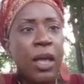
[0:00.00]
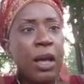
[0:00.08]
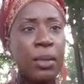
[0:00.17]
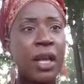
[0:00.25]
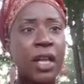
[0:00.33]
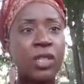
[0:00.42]

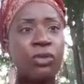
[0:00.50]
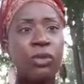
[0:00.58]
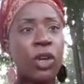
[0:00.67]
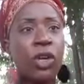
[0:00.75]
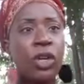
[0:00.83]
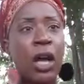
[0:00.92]
Because for a
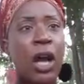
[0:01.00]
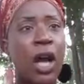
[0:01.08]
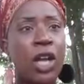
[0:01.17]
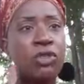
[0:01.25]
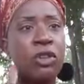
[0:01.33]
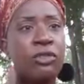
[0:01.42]
good
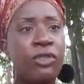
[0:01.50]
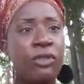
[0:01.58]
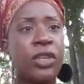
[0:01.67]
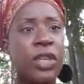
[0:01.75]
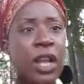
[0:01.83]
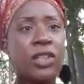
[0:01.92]
150
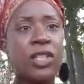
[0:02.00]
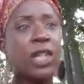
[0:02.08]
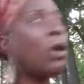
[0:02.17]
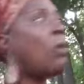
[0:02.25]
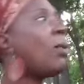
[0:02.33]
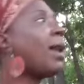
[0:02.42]
years, didn't
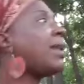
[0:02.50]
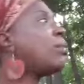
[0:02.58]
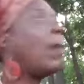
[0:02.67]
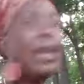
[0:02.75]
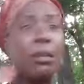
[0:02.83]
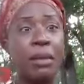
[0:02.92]
nobody
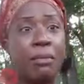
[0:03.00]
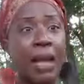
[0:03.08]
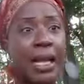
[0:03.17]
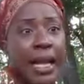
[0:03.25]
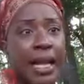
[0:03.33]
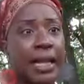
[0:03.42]
want to be
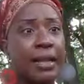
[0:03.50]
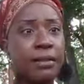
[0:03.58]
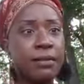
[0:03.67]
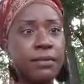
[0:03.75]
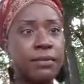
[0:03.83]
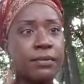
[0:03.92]
melanated.
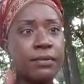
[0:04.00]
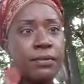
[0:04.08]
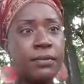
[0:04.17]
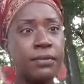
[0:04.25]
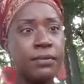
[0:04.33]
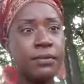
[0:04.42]

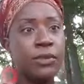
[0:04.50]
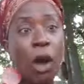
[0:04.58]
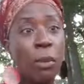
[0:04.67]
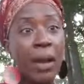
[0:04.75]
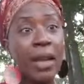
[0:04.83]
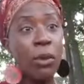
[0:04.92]

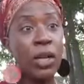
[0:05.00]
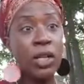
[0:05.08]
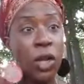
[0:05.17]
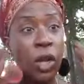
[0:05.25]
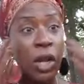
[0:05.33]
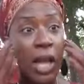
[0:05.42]
Nobody wanted to
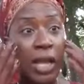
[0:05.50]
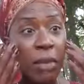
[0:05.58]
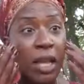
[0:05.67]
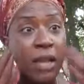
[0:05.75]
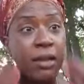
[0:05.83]
look like me.